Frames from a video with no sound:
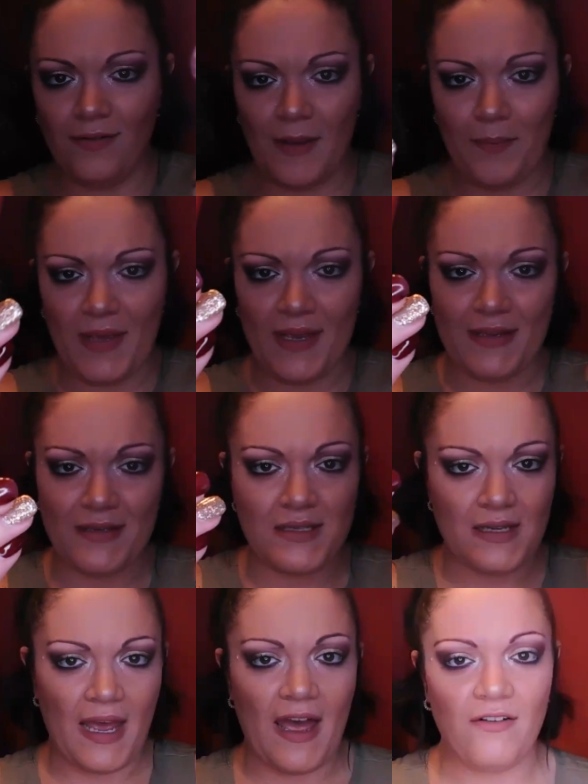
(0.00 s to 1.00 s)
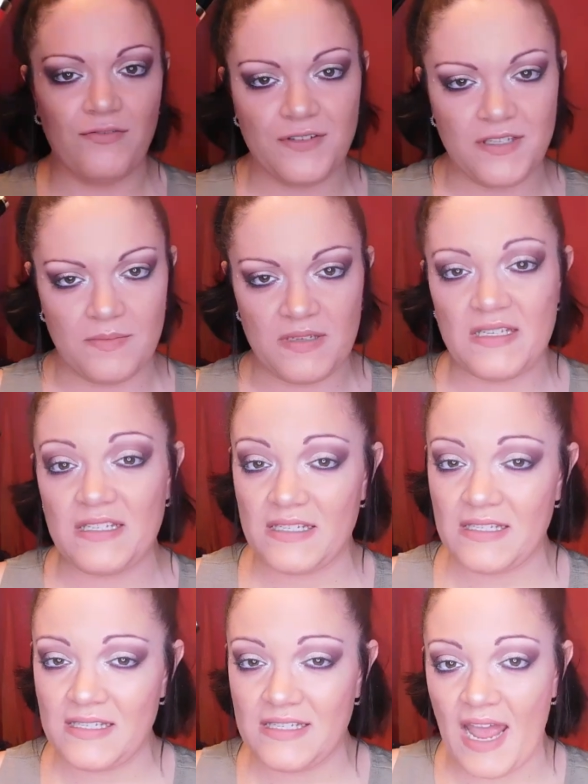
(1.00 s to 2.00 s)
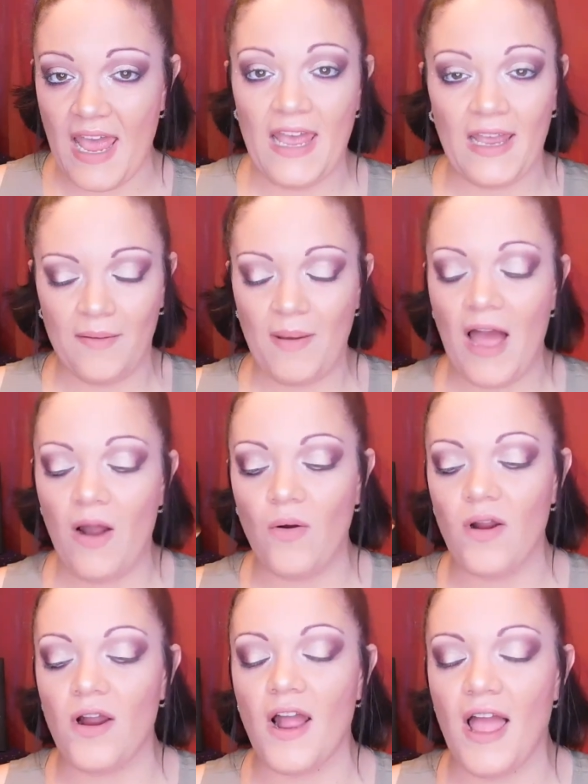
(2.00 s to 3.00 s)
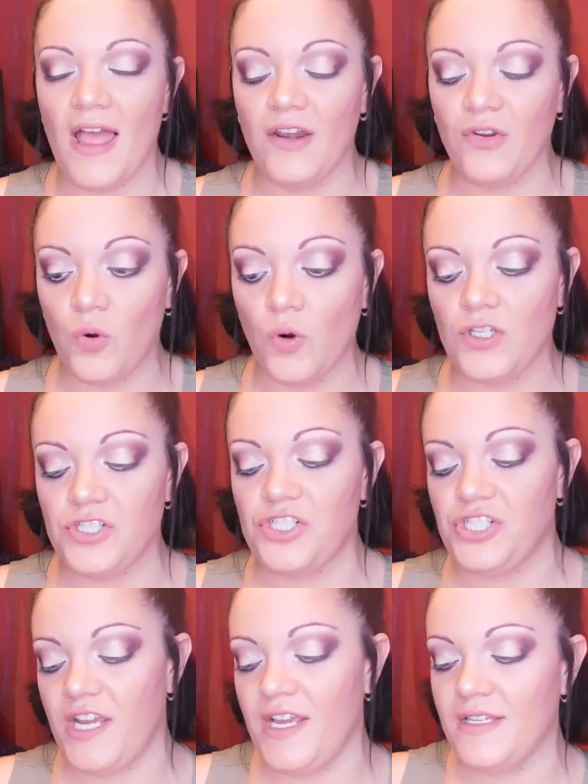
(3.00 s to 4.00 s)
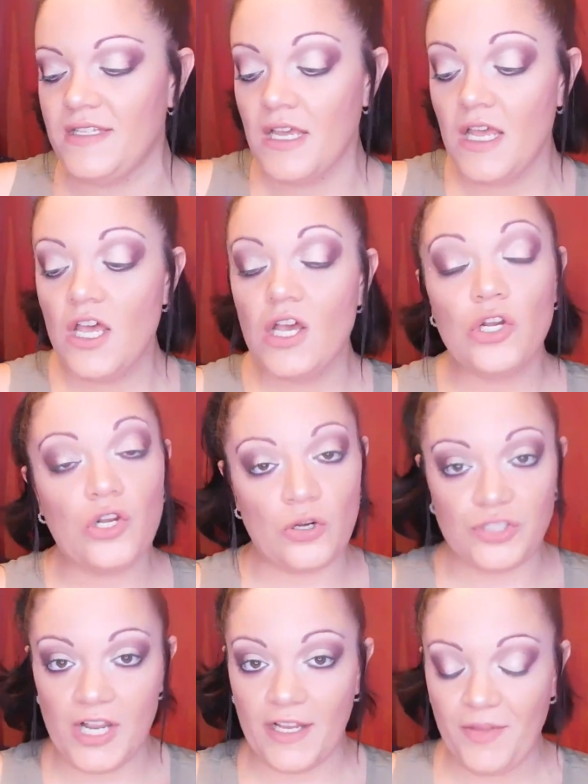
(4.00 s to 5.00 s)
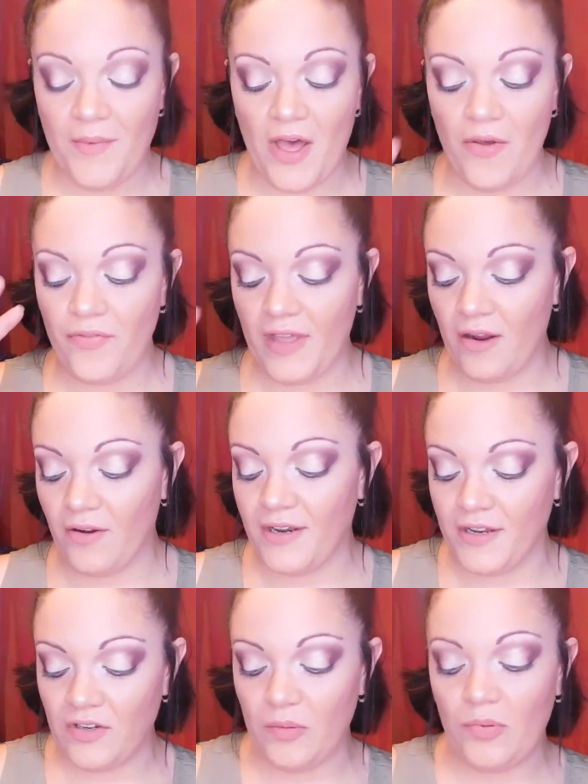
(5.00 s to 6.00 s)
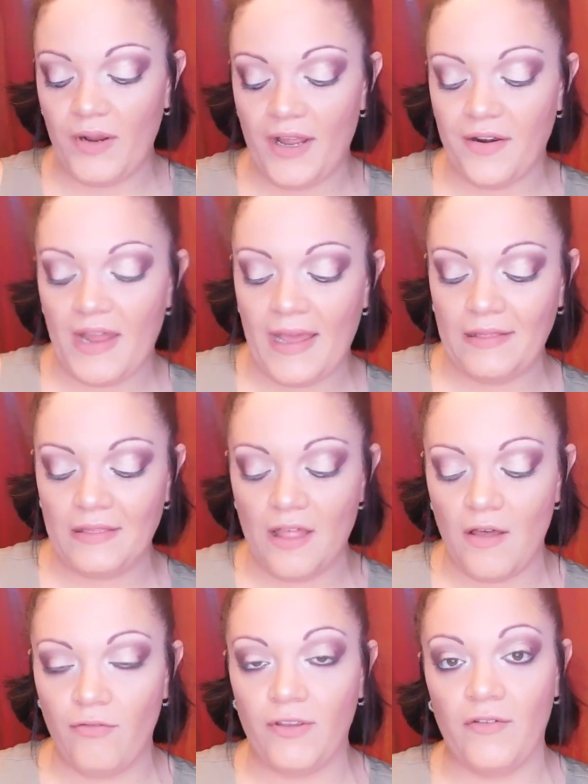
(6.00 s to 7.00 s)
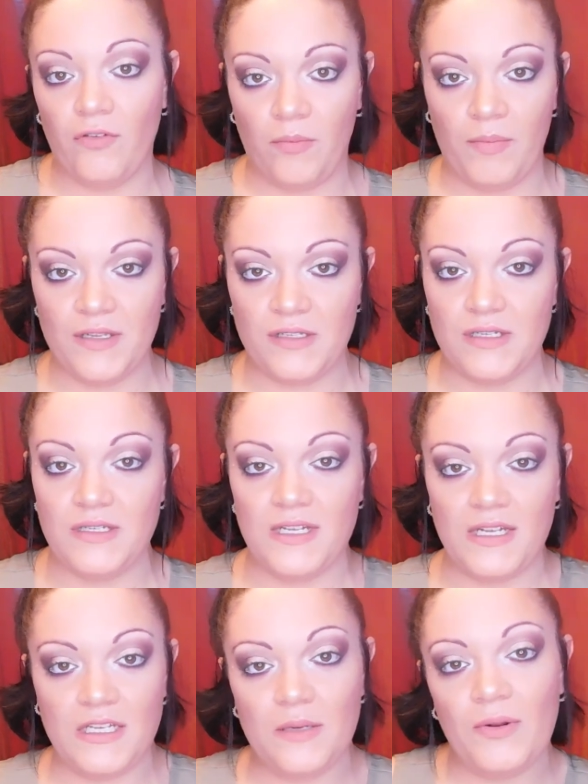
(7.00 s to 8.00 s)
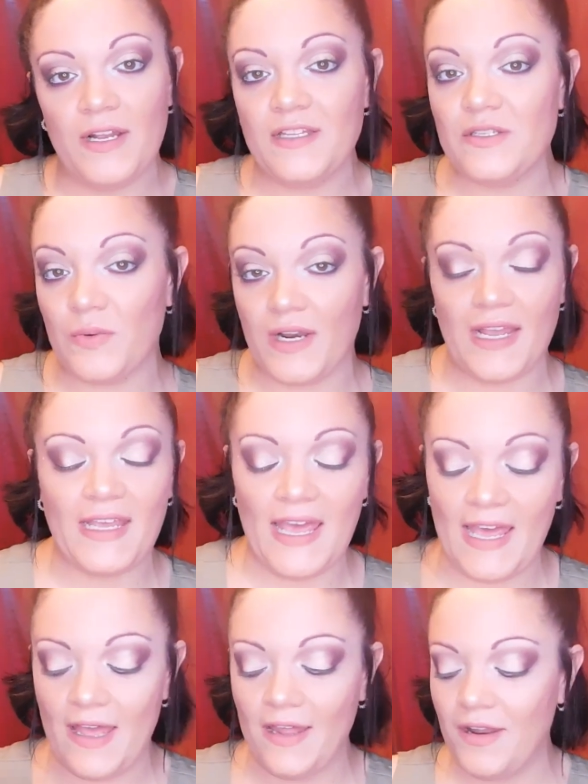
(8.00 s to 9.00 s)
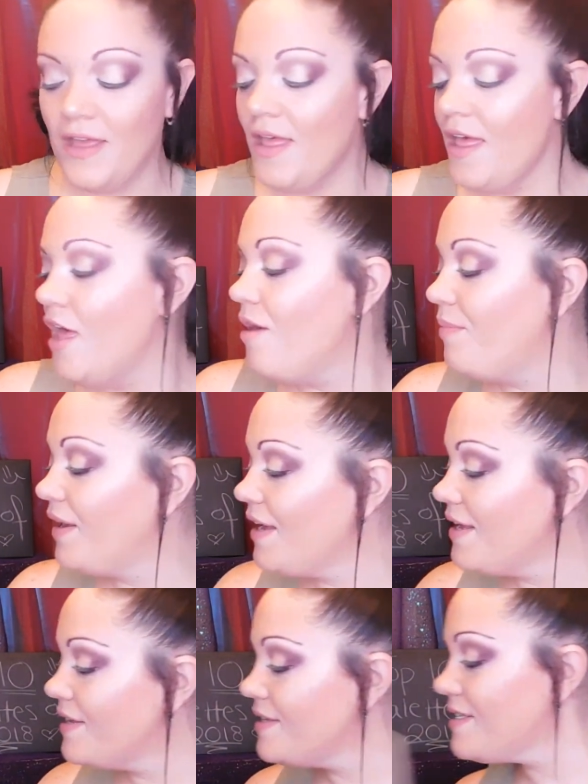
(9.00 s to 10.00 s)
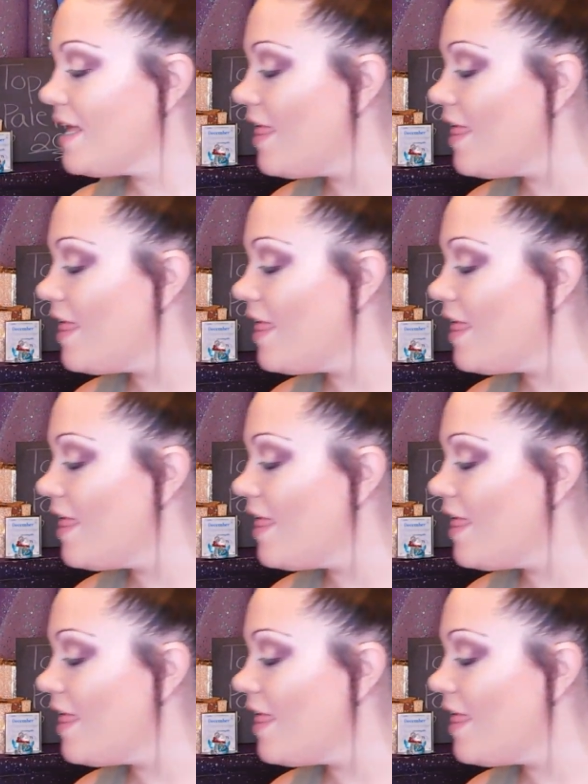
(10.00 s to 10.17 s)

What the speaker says: lippies have some staying power and gorgeous shades. Go check them out. They're an indie brand. I love giving business to indie brands when I can because